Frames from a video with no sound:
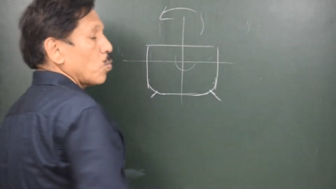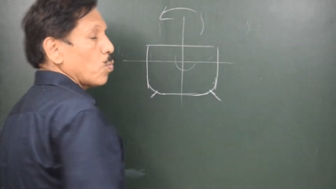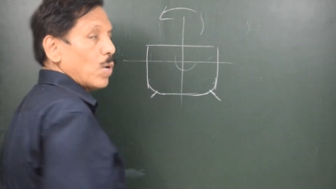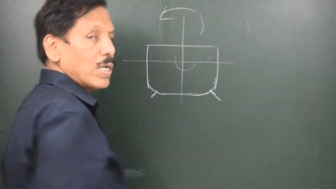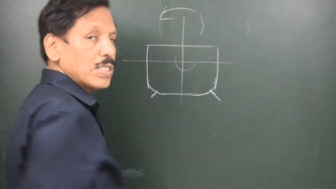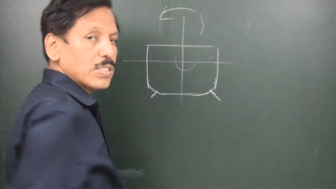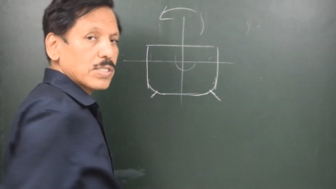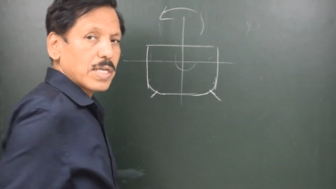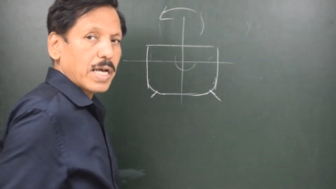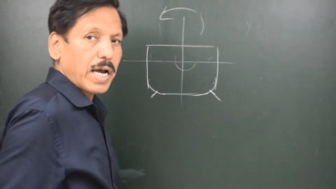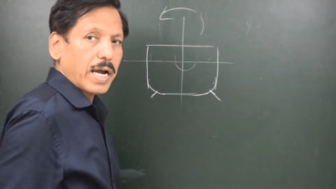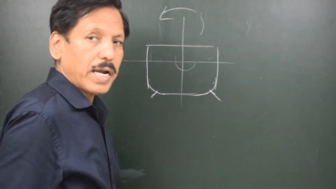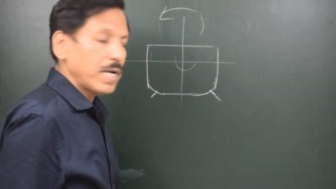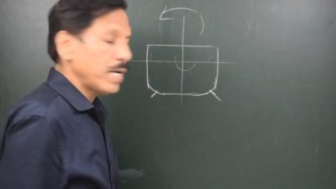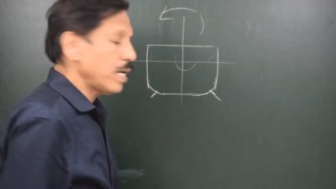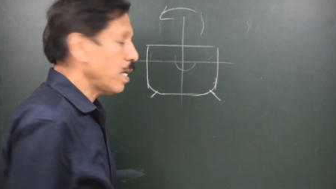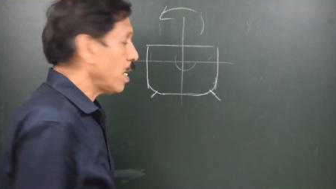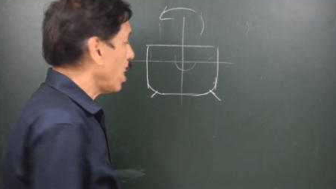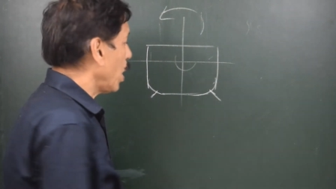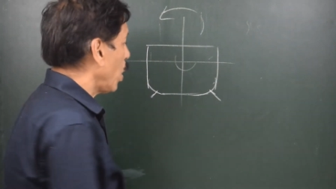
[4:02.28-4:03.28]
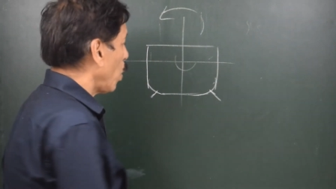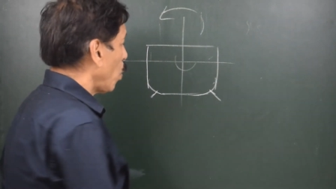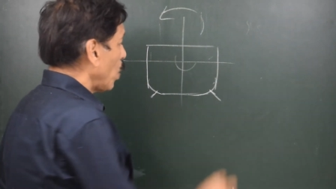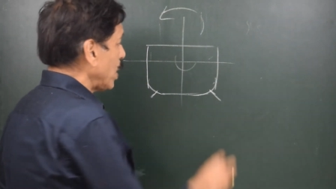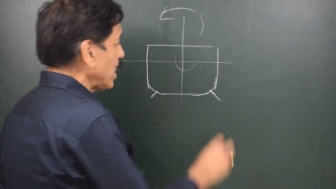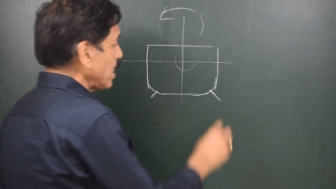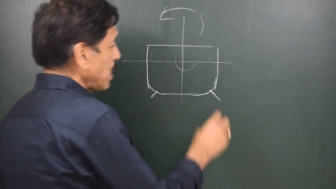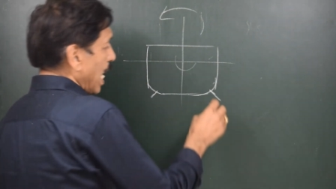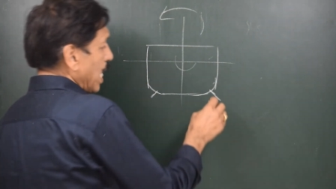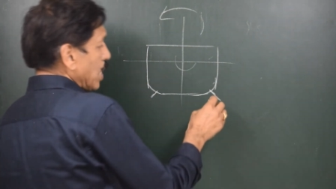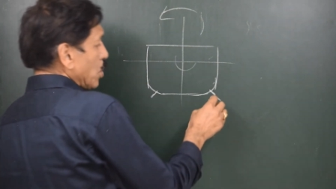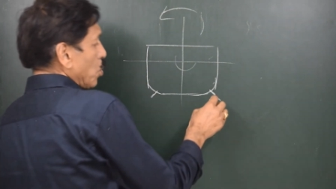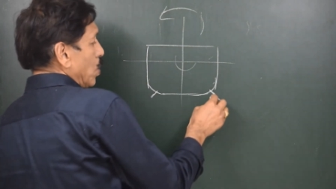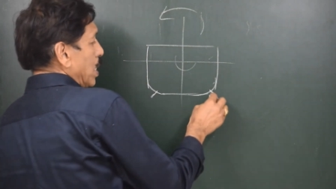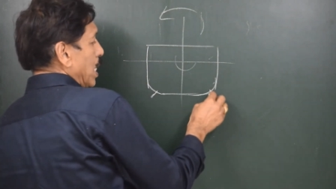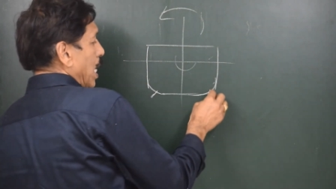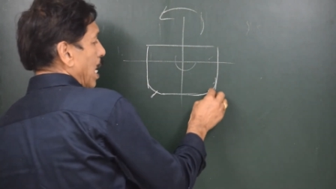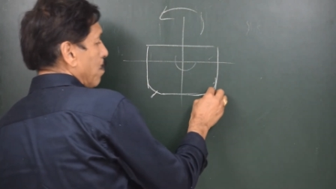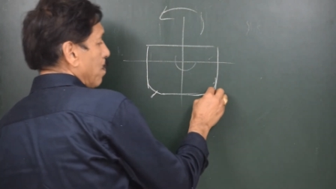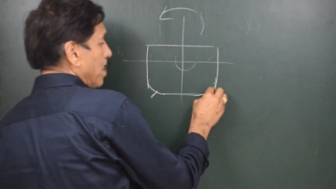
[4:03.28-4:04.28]
one side, what is
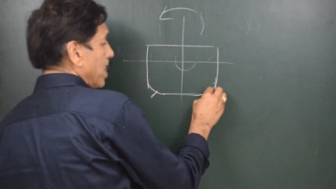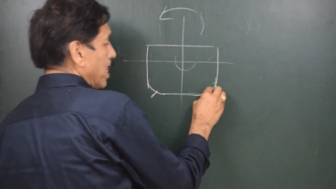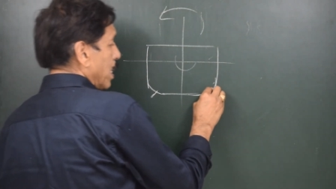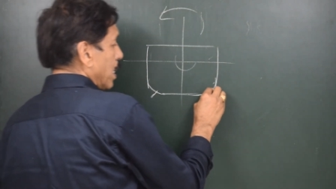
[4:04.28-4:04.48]
actually happening